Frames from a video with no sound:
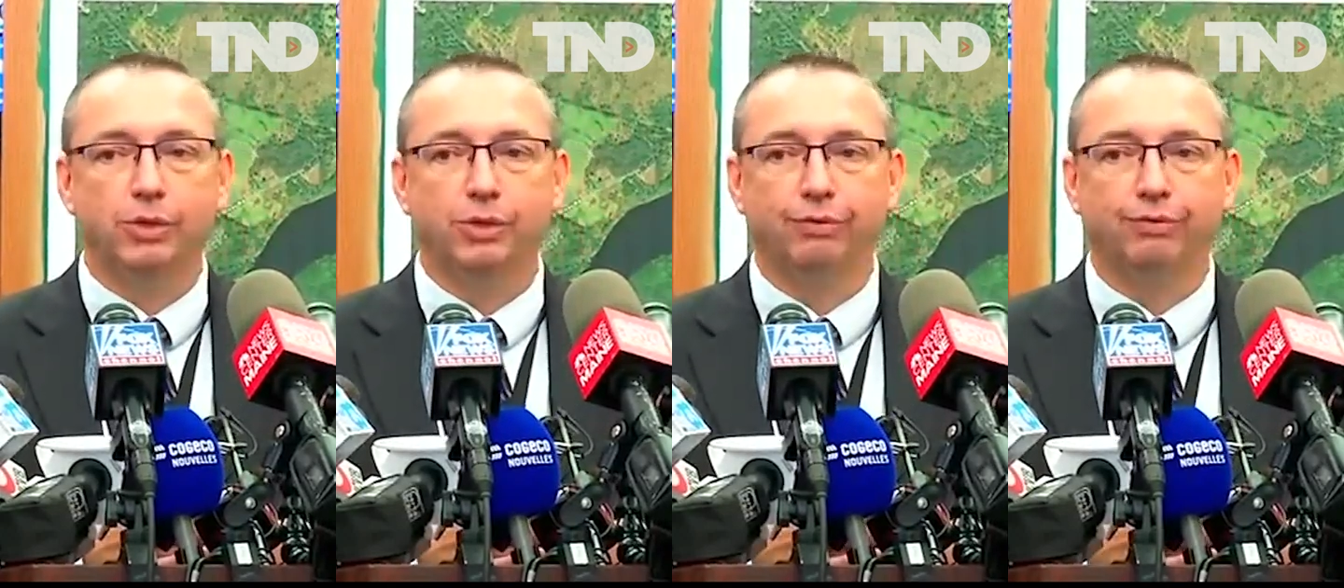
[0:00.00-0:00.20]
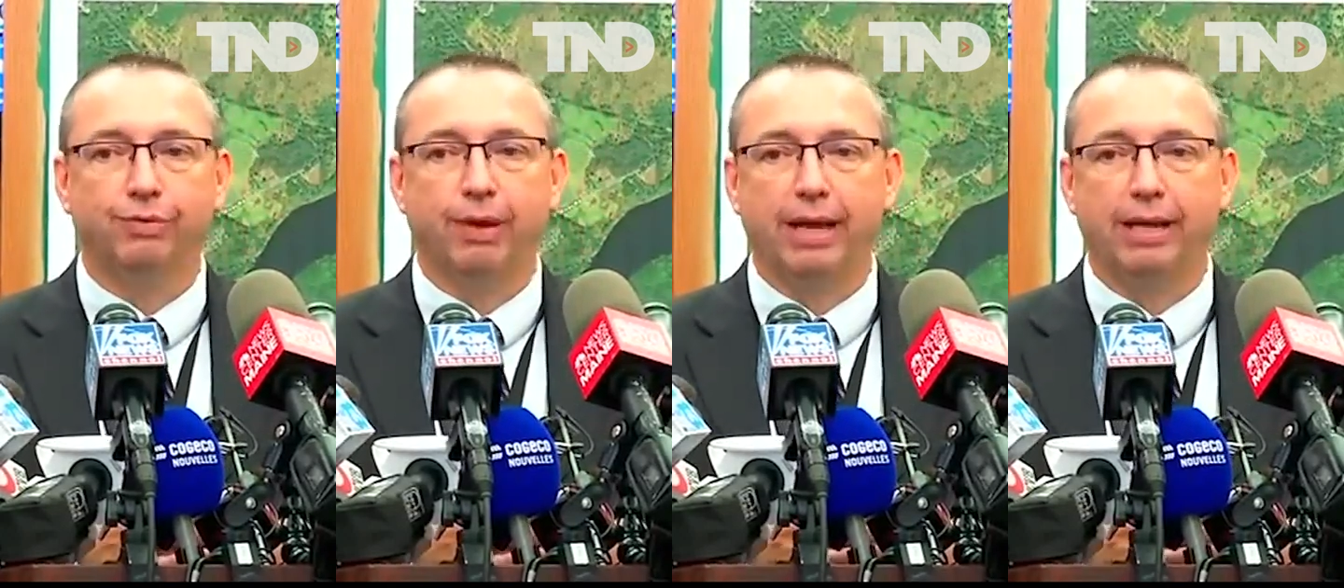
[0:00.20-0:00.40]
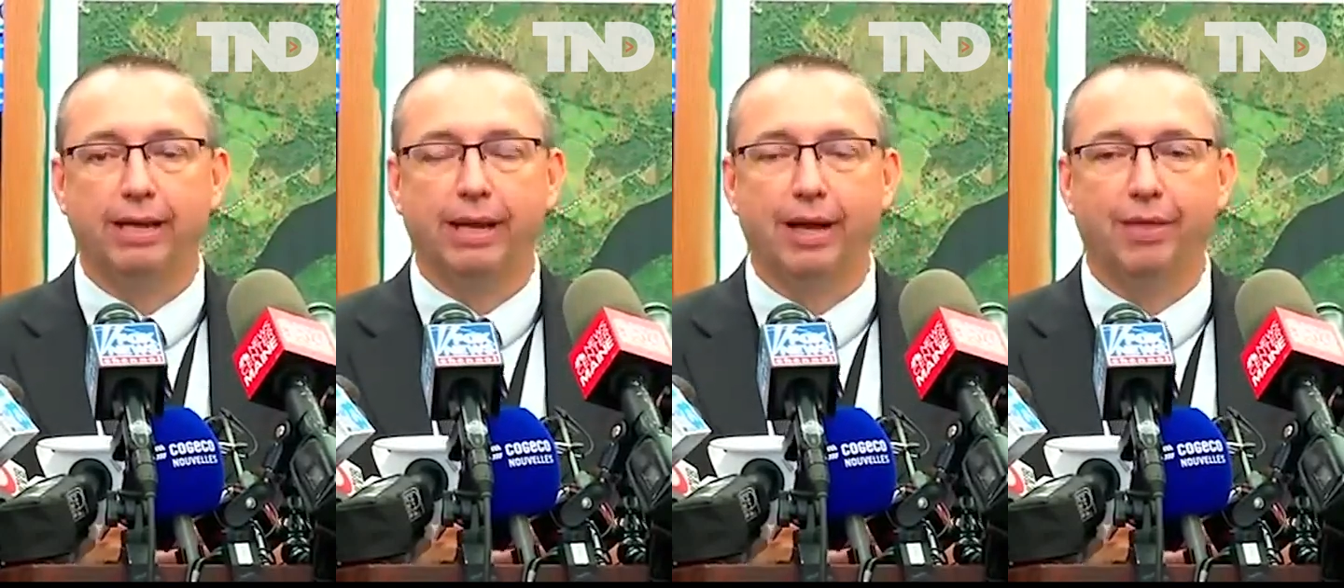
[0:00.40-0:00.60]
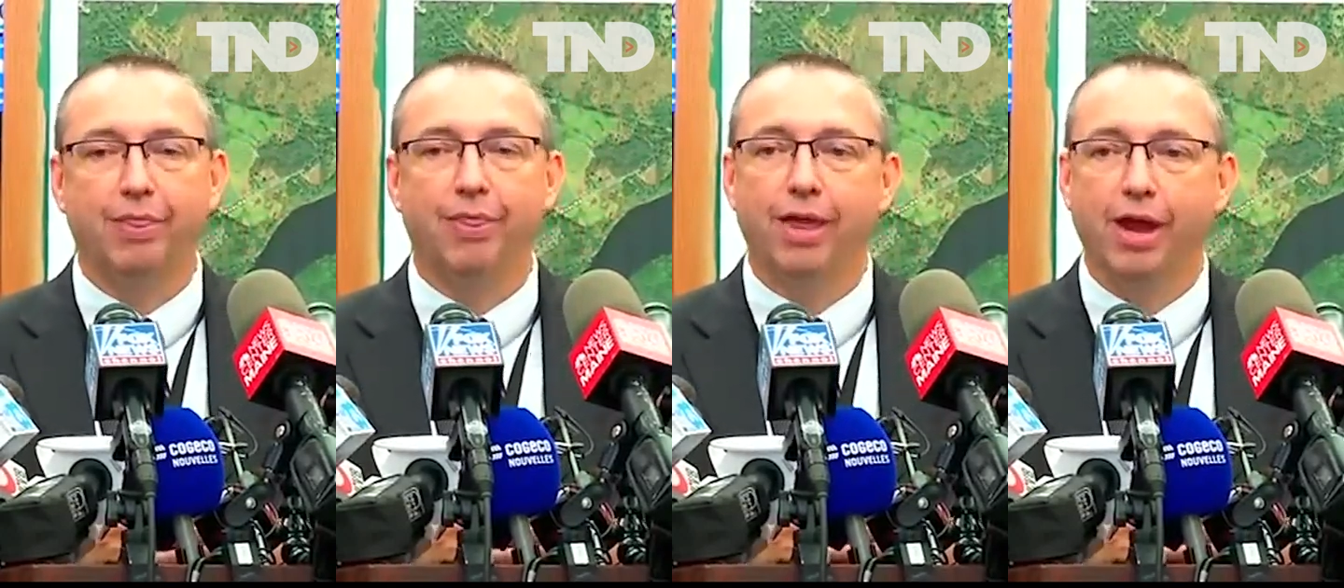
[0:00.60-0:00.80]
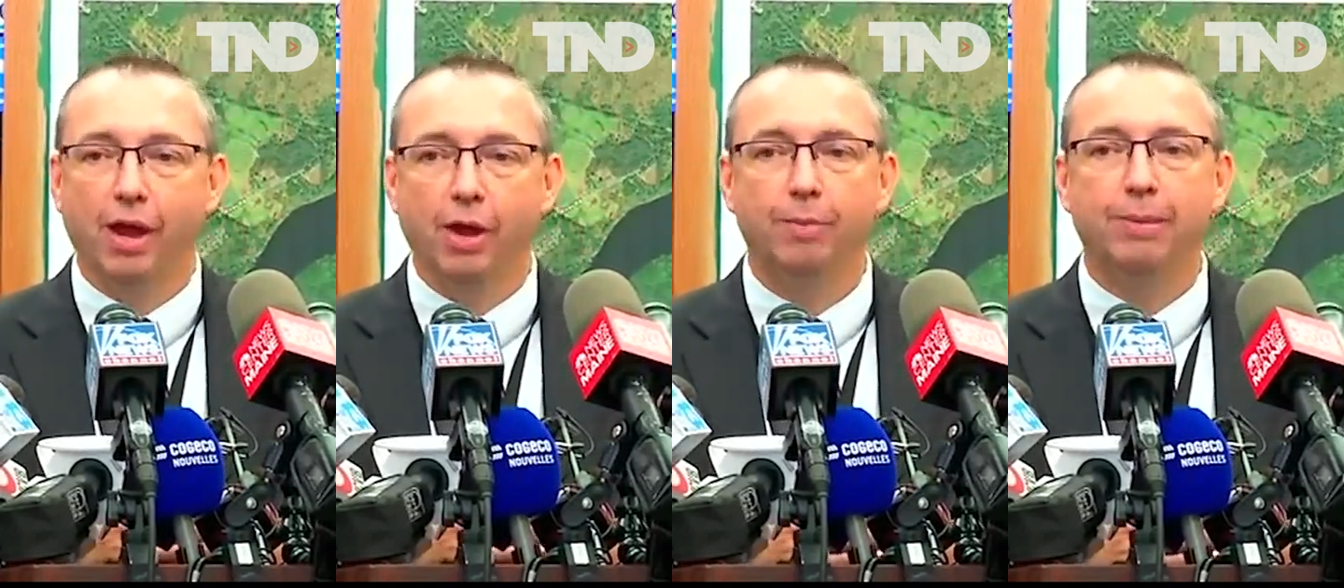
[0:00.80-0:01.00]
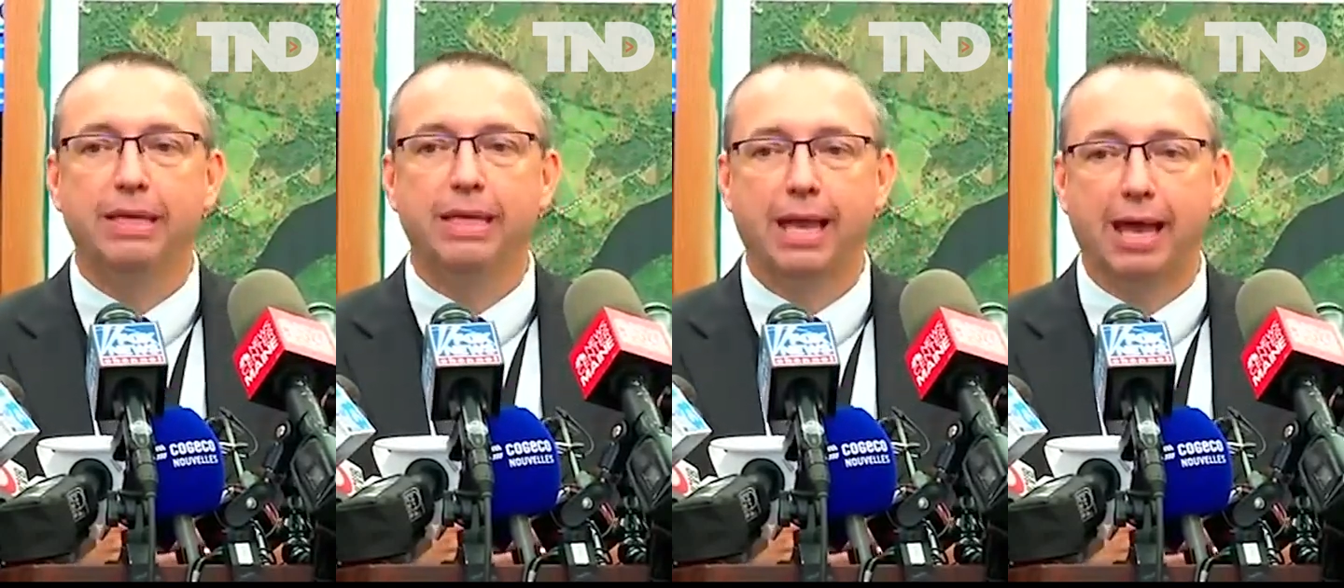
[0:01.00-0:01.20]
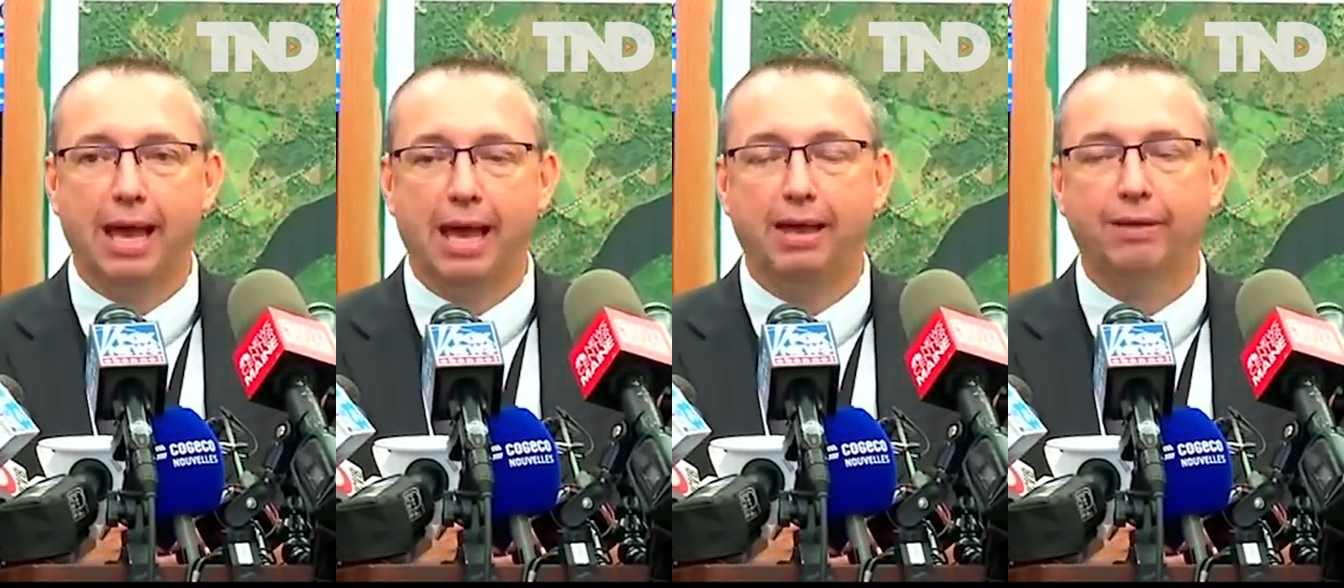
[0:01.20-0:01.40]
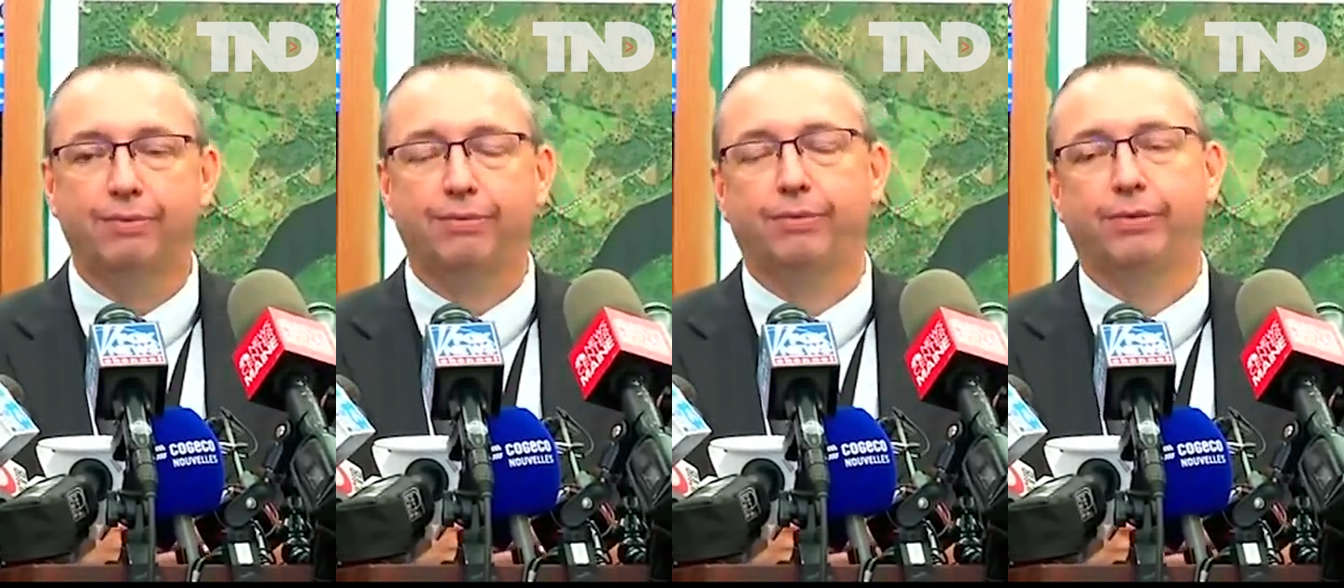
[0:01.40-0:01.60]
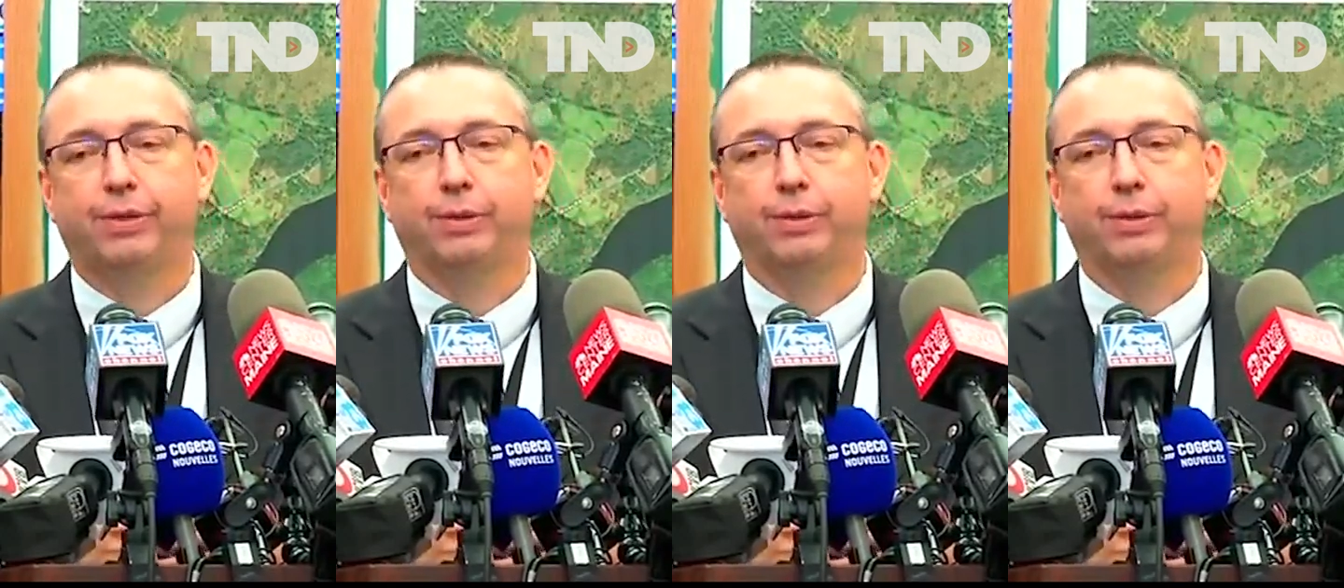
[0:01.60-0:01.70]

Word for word: to fight on their behalf